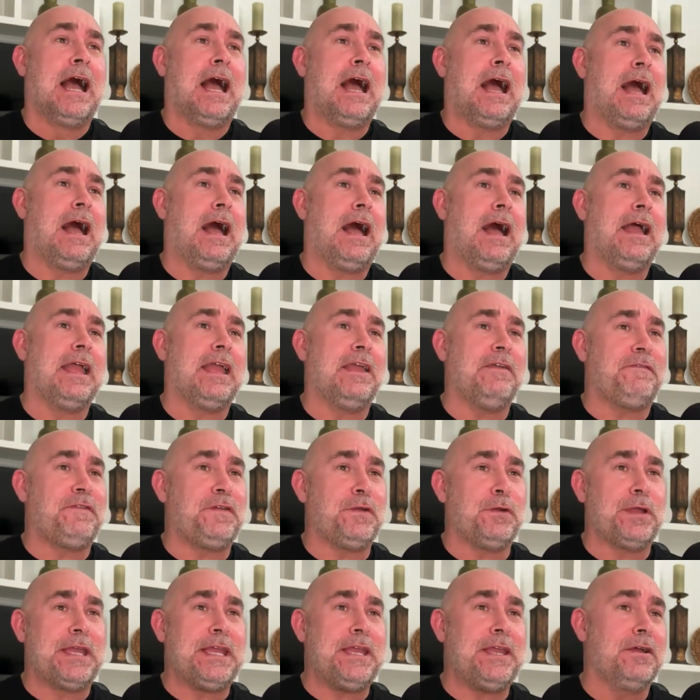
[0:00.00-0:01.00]
Uh, if
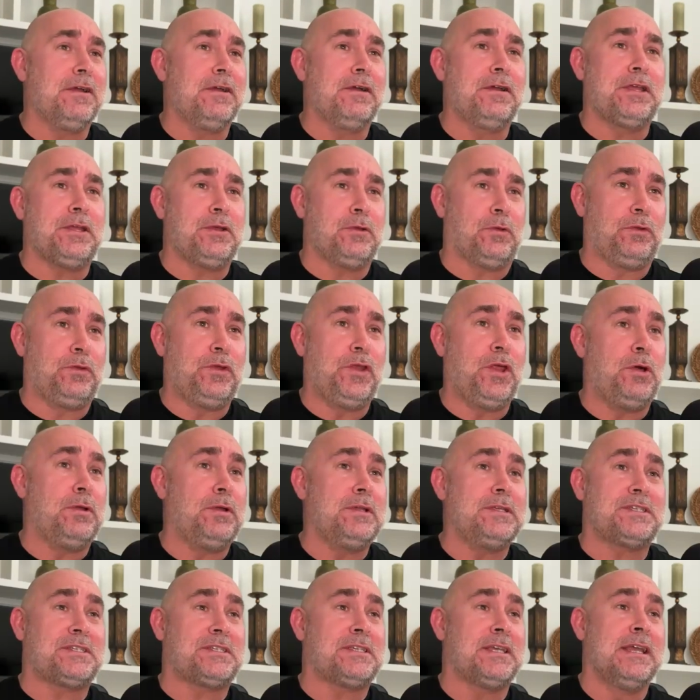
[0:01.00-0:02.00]
you're here, you'll
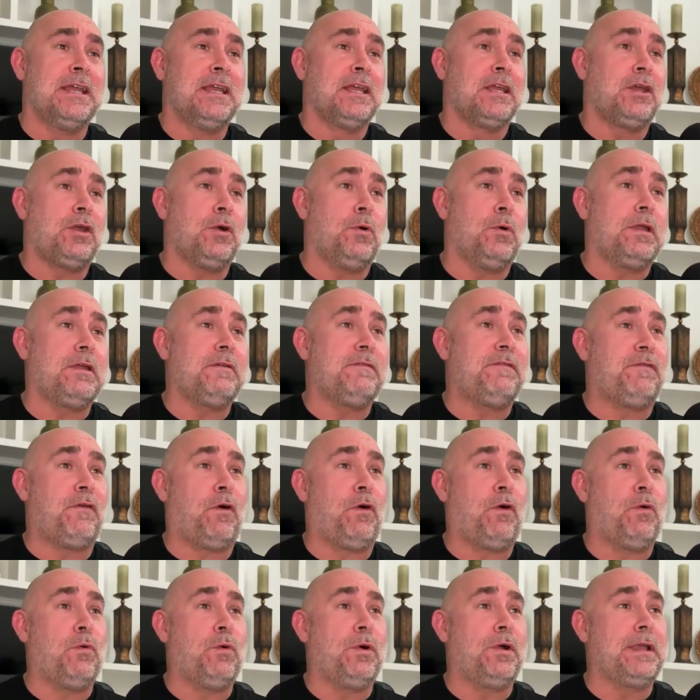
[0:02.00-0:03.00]
notice going
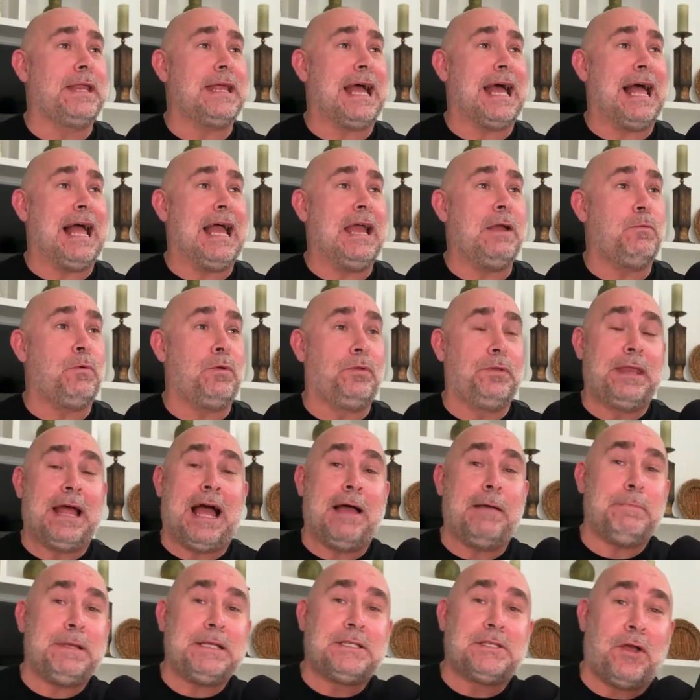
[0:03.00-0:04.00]
forward, I will
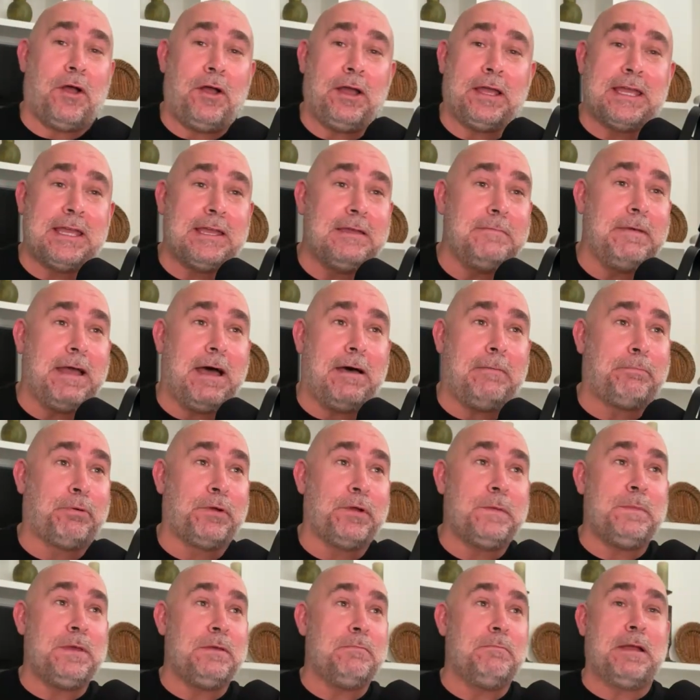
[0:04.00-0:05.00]
not be talking about
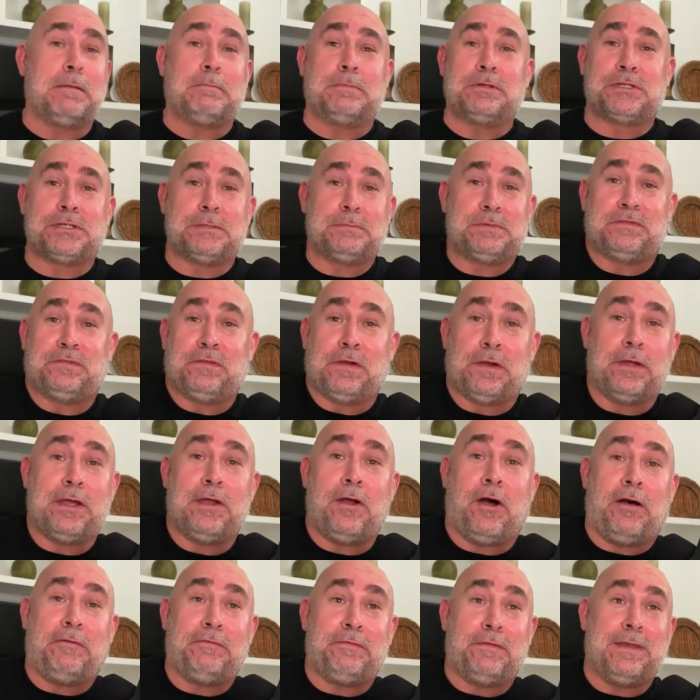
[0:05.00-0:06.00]
premium memberships very
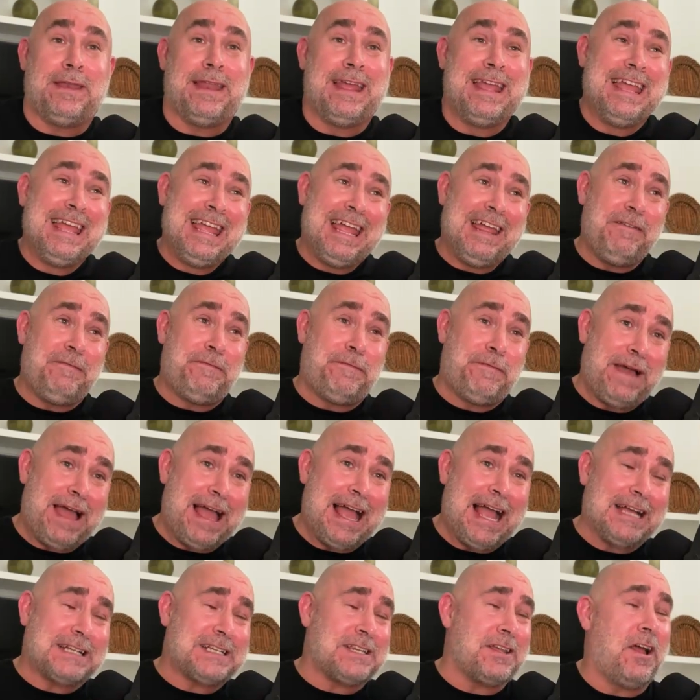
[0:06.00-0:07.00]
often. In
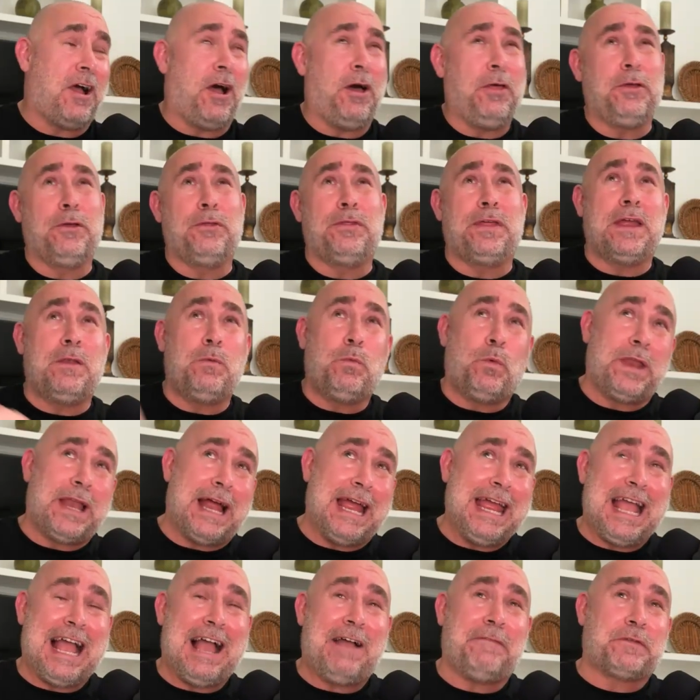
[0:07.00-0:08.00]
fact, other than when
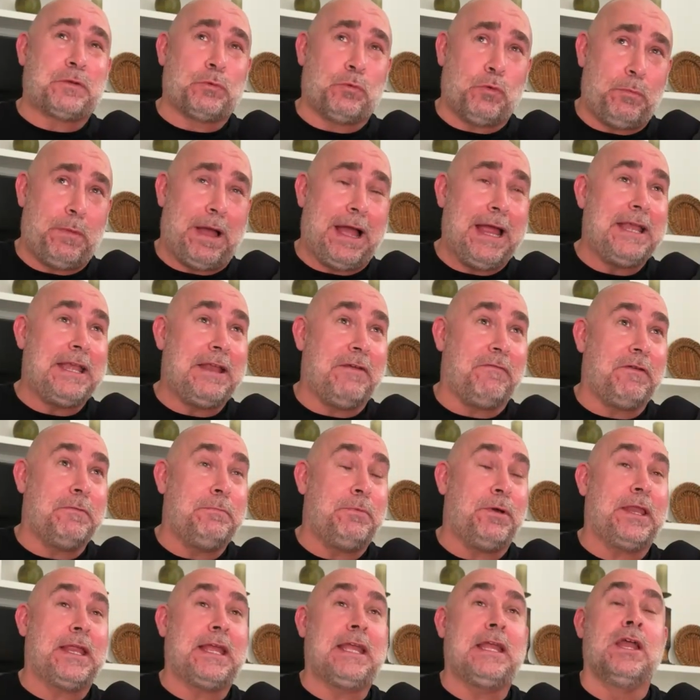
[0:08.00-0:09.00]
I have to remind
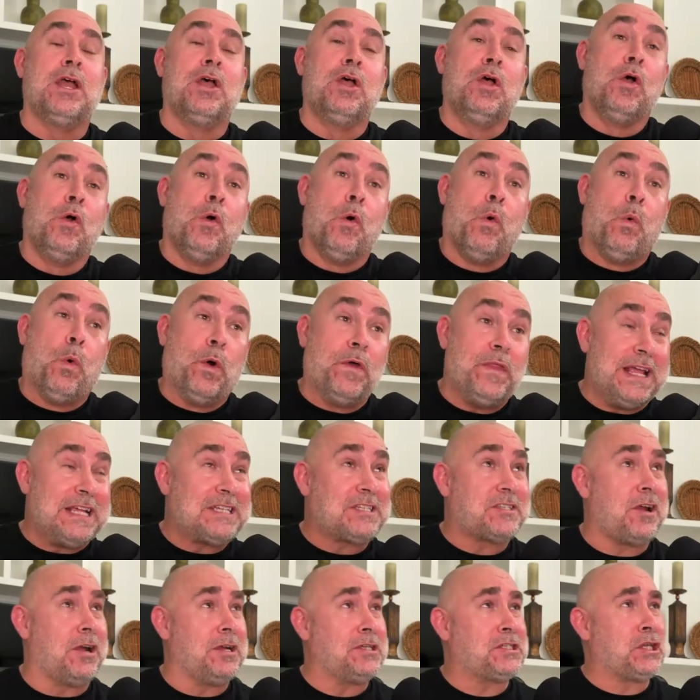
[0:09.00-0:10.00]
everybody, when they
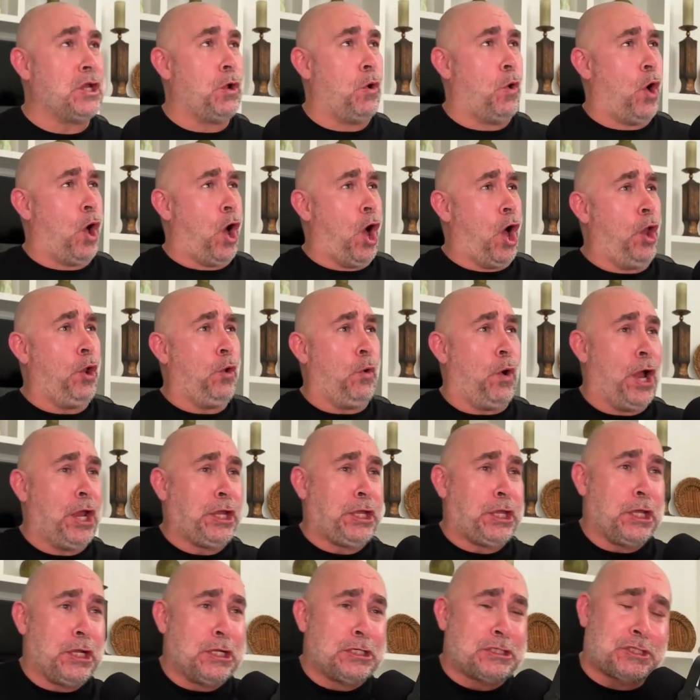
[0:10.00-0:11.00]
start saying, well, how do I
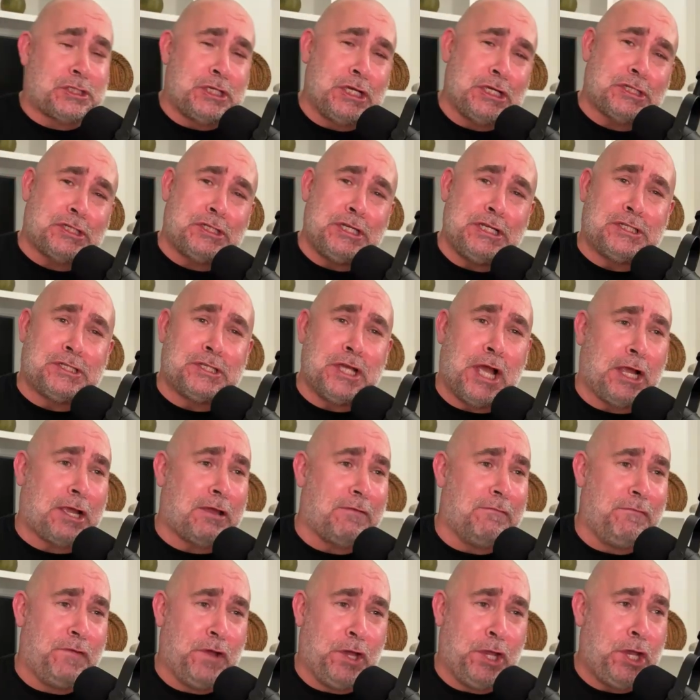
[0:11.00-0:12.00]
get a 60
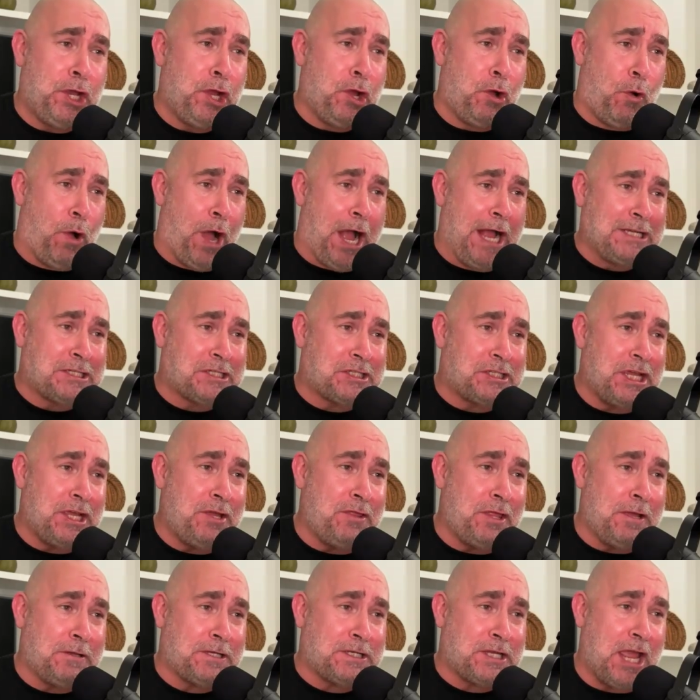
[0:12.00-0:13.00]
second video? I see
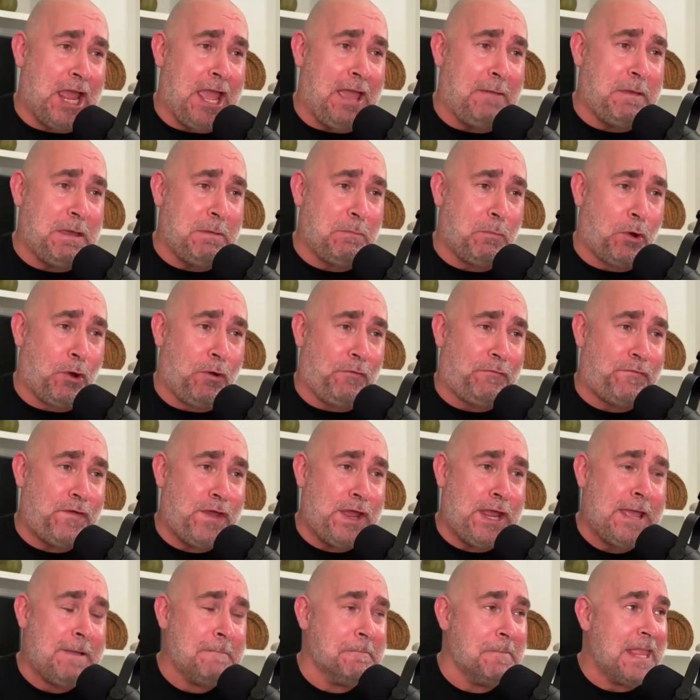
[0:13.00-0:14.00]
that Tammy
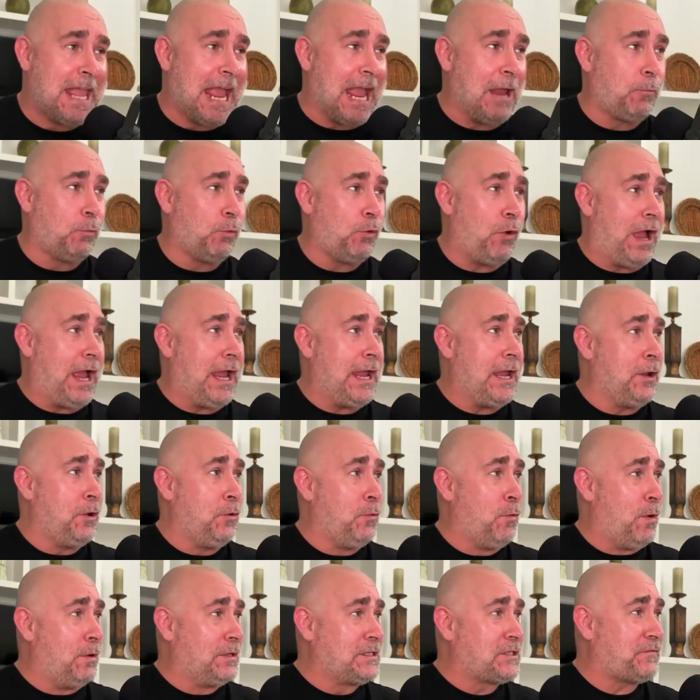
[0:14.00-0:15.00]
Murphy and Ryan,
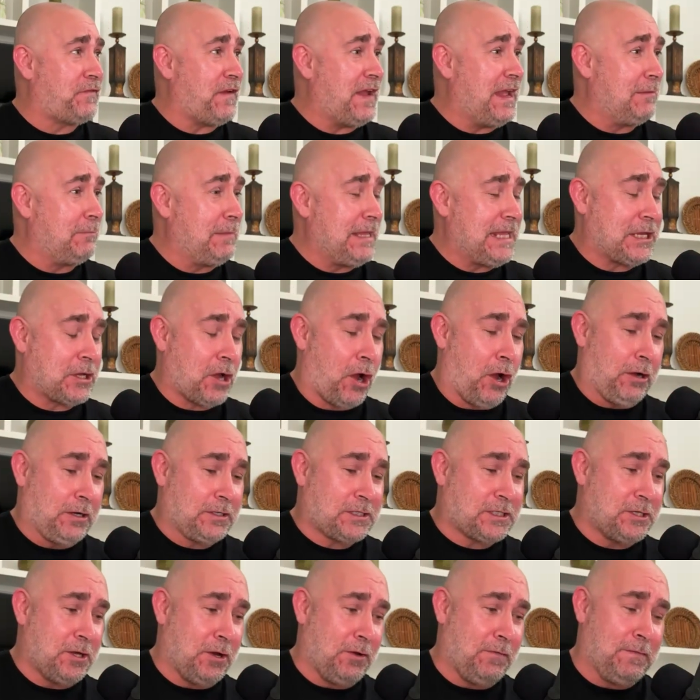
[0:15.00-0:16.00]
who owns Family
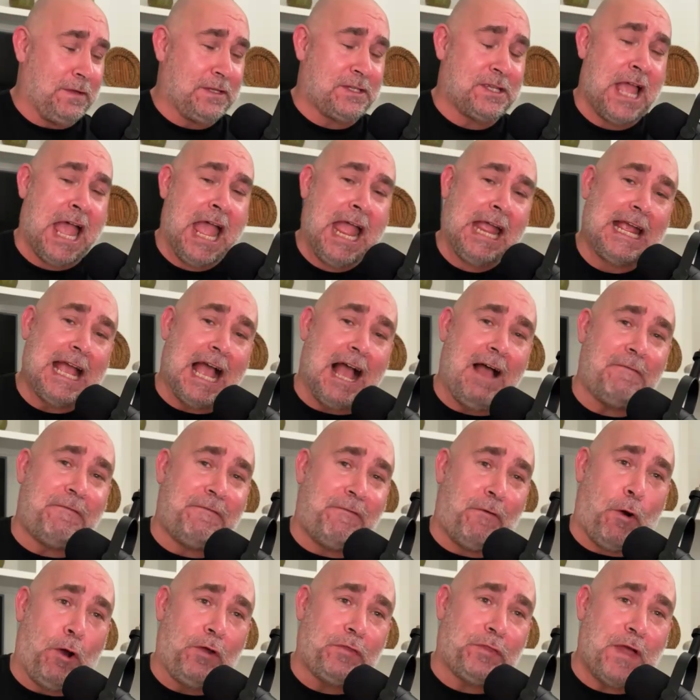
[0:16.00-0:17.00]
Car Service, got
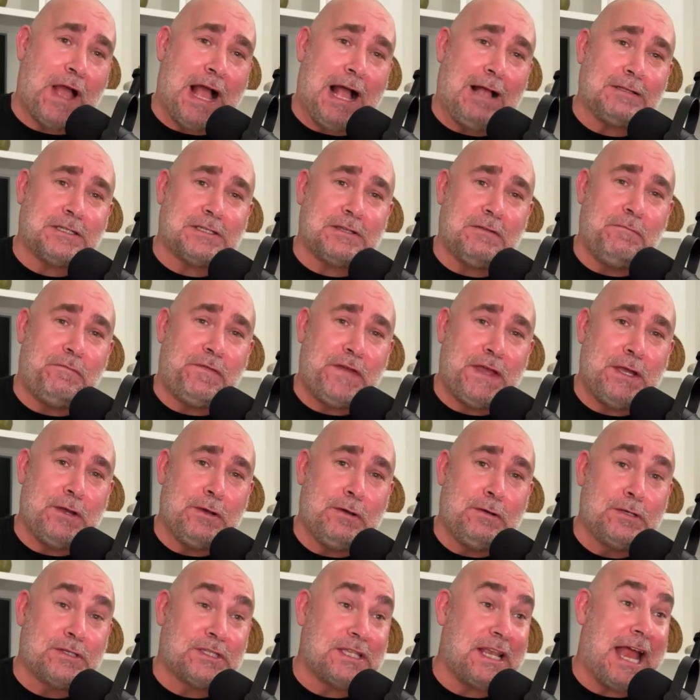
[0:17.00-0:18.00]
4,000
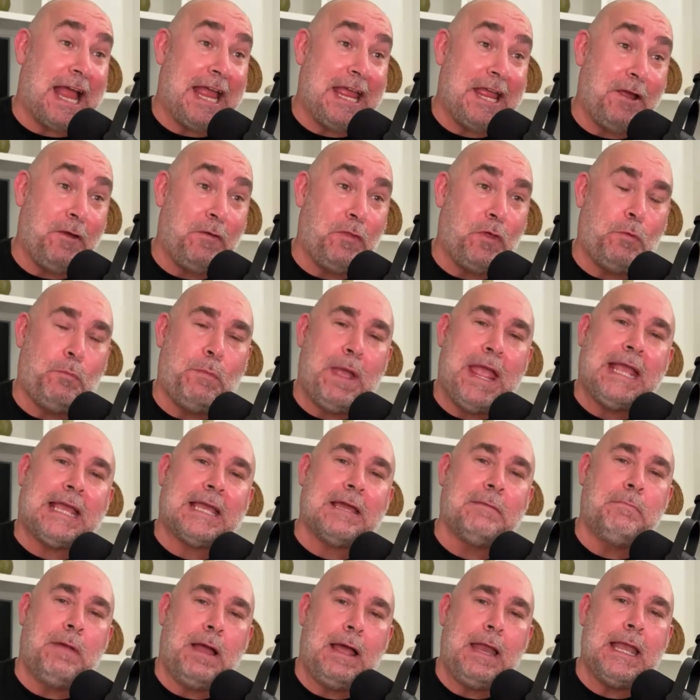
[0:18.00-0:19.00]
views and I hear they're
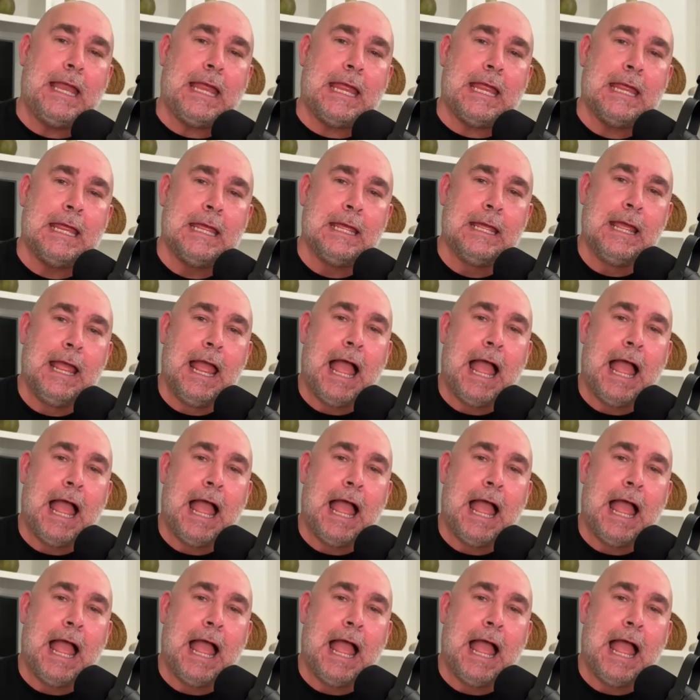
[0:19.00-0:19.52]
making money.